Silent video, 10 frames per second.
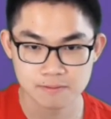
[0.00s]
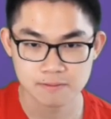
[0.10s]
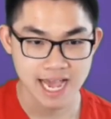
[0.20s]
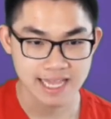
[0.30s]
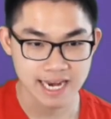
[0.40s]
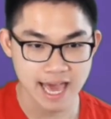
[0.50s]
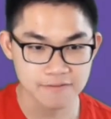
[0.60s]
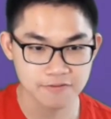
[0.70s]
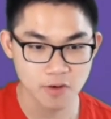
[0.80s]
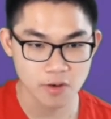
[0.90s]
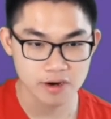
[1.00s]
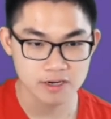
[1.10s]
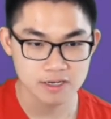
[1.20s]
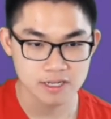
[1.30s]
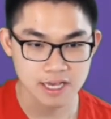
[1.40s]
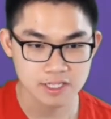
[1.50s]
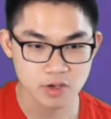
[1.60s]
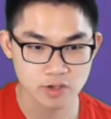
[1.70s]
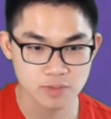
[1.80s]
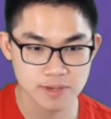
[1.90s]
And then F4 is
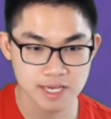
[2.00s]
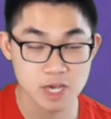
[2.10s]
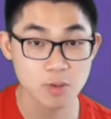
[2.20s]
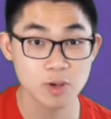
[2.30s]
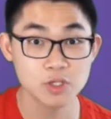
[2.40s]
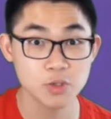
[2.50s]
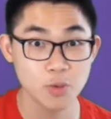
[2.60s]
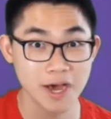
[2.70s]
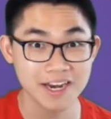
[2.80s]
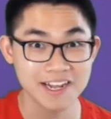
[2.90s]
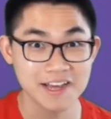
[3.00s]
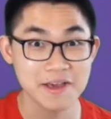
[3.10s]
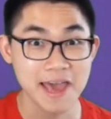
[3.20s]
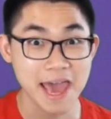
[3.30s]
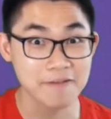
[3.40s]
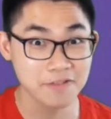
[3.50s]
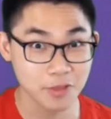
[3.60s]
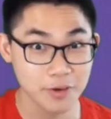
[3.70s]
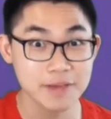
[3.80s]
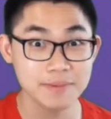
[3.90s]
going to be equal to what?
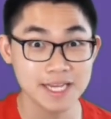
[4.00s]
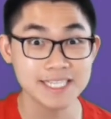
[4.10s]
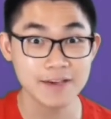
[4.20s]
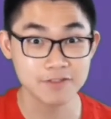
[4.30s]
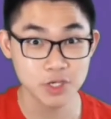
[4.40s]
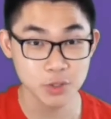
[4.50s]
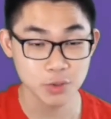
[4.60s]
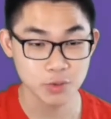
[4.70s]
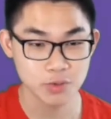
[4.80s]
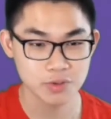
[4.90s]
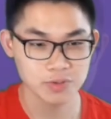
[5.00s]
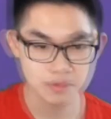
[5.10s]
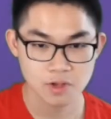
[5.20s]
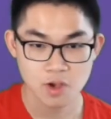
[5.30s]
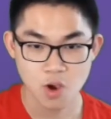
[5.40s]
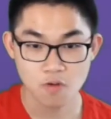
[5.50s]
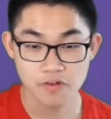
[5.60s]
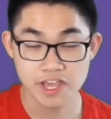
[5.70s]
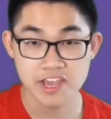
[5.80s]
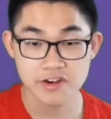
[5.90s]
F3 plus F2.
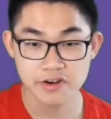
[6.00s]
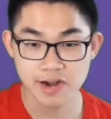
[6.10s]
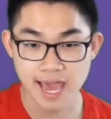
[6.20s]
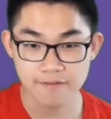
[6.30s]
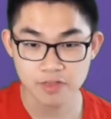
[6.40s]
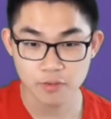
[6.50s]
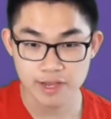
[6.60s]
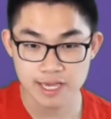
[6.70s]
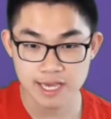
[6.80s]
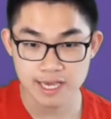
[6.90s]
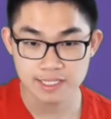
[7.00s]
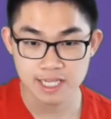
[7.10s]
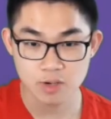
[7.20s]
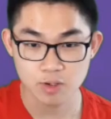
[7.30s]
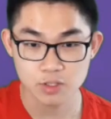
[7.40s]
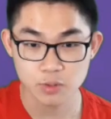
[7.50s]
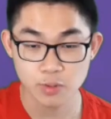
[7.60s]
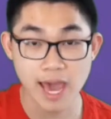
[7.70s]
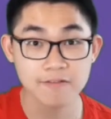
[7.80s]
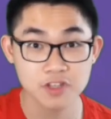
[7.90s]
Over here, F3 is equal to
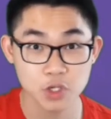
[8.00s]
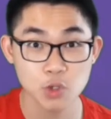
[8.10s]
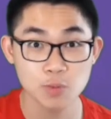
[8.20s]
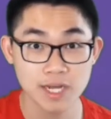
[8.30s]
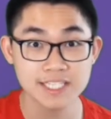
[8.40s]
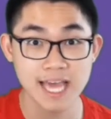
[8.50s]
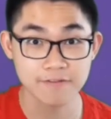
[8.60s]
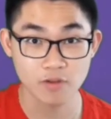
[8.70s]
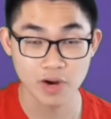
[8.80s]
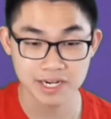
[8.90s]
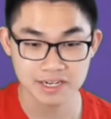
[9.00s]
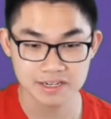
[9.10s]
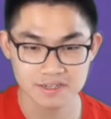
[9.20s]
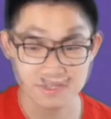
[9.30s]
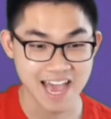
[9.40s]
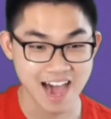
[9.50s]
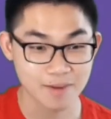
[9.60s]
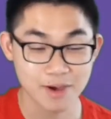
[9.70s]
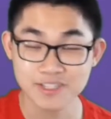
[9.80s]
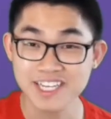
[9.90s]
F2 plus F1. How
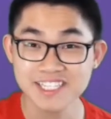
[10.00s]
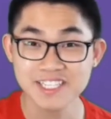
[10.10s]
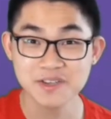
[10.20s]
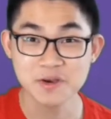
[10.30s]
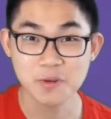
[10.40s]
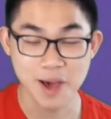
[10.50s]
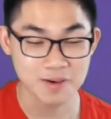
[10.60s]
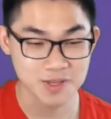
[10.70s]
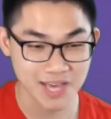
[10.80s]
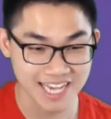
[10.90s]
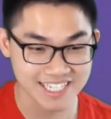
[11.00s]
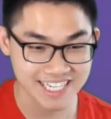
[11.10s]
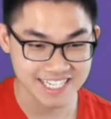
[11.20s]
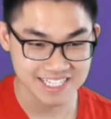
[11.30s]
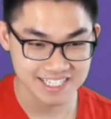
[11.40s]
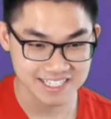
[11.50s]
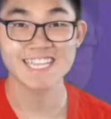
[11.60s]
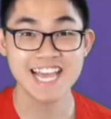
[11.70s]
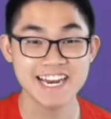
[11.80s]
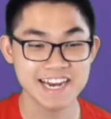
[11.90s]
about this? Well, you guessed it.
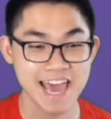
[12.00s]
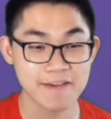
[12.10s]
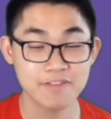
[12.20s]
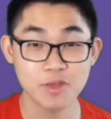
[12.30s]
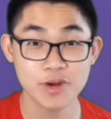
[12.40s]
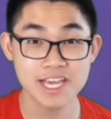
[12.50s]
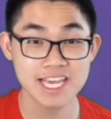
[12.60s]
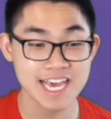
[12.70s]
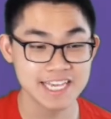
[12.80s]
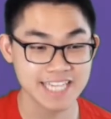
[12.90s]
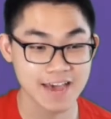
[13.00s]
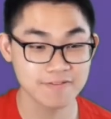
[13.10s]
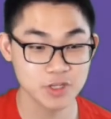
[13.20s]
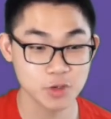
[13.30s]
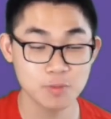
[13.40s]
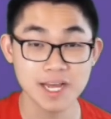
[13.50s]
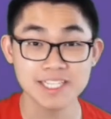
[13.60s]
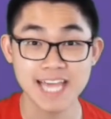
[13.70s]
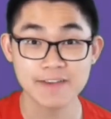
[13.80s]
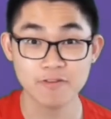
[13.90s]
Then F3 is F2
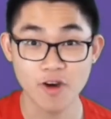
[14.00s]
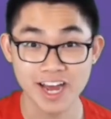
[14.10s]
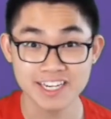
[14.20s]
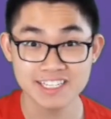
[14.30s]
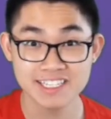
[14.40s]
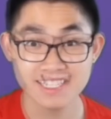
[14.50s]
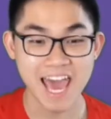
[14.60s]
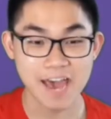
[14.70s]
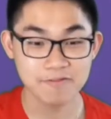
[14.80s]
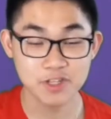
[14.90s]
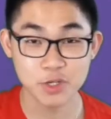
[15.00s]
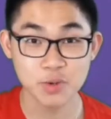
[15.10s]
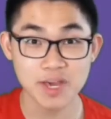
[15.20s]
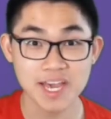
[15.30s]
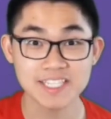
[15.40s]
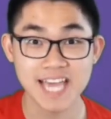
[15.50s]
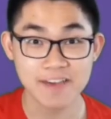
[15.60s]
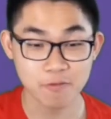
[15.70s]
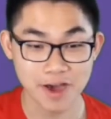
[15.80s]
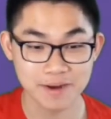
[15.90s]
plus F1. F2 is
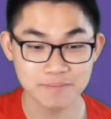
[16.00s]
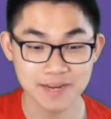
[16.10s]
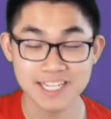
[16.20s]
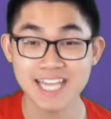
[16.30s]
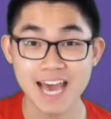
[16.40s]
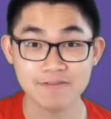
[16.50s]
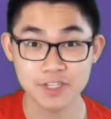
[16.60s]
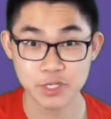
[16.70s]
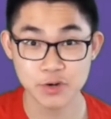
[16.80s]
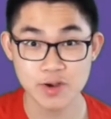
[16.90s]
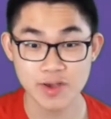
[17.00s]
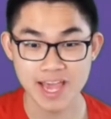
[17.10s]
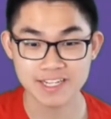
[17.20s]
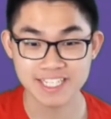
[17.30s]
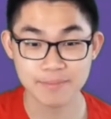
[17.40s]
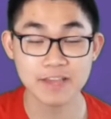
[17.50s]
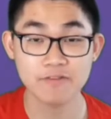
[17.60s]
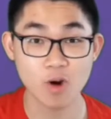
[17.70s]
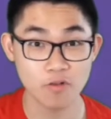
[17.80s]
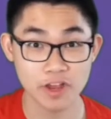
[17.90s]
F1 plus F0, and same thing
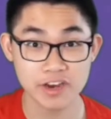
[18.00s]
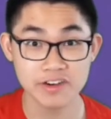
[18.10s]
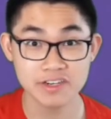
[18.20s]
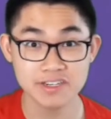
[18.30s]
for over here.